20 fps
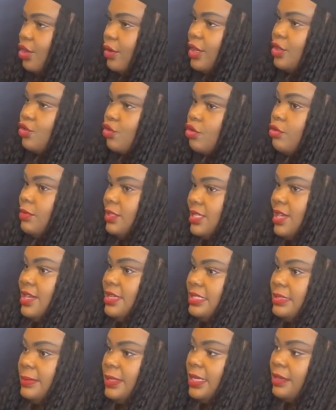it
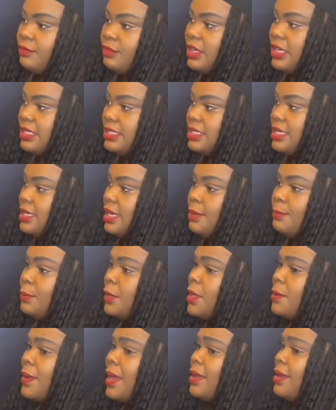traumatized me. It really did. And
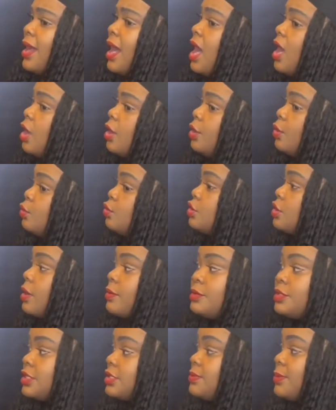and also
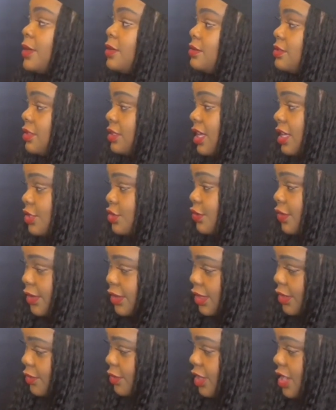I was exposed to like
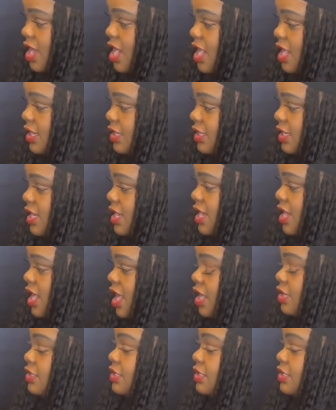trolling online. Yeah. I was